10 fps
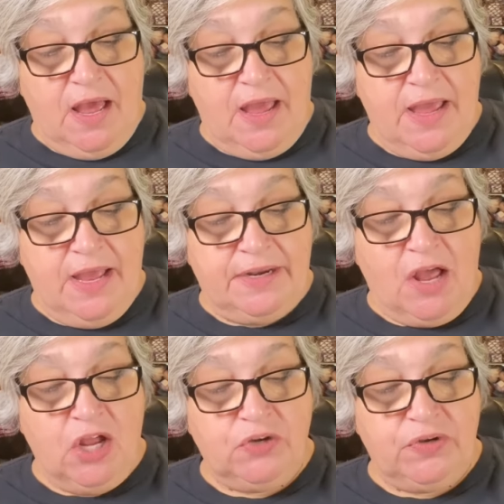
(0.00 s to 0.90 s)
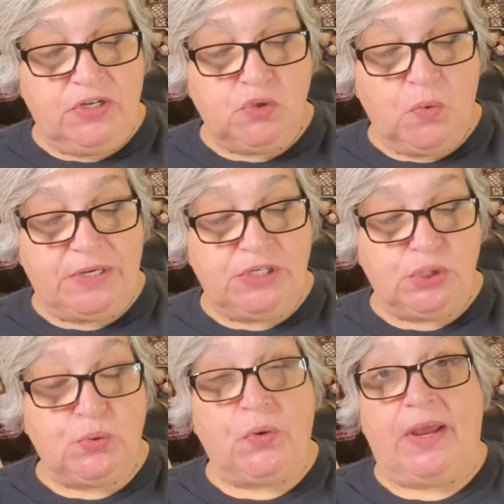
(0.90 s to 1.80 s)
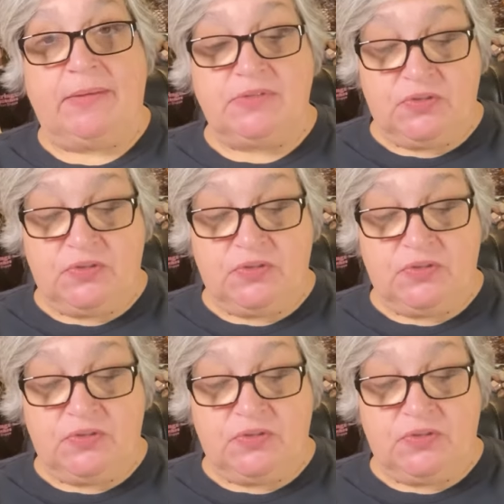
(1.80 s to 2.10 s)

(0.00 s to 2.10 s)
and 122 grams.